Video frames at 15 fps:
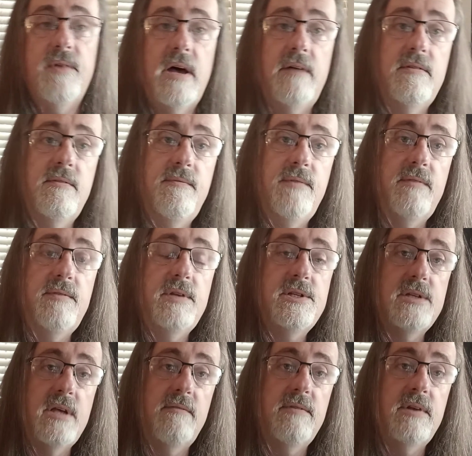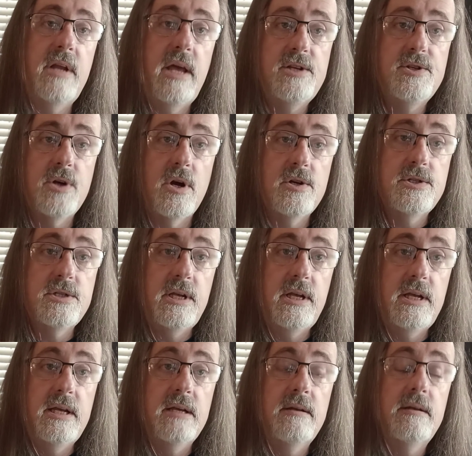to 57 HRC.
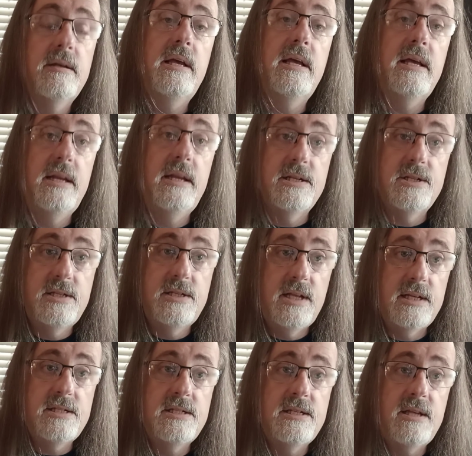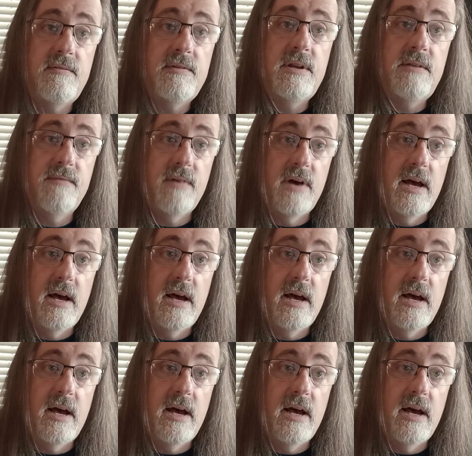It is 1075.